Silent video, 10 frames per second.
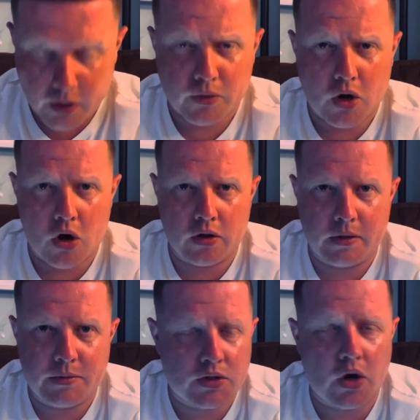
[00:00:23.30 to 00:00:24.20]
calling
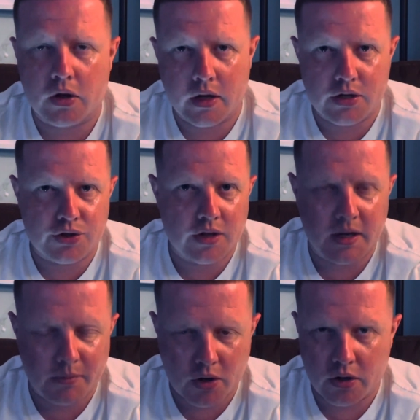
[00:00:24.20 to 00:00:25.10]
him he's not a legend
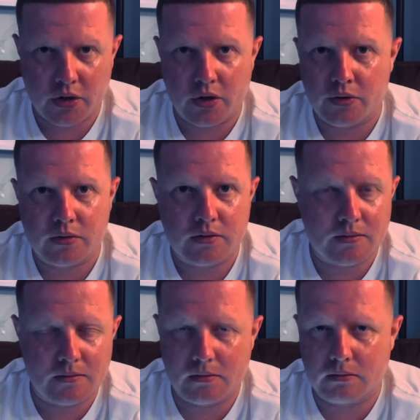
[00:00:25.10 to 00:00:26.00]
anymore,
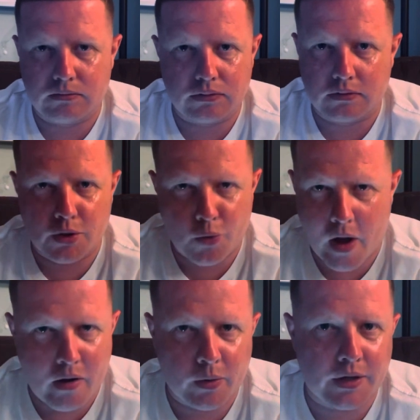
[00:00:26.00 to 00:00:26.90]

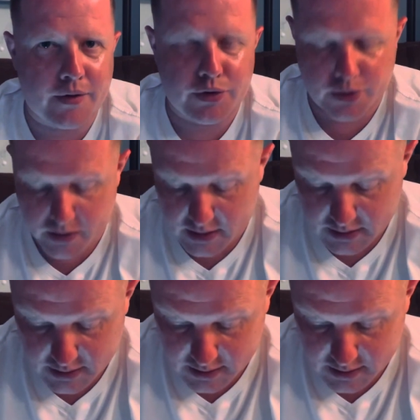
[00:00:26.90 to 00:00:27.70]
Aguero would never do this.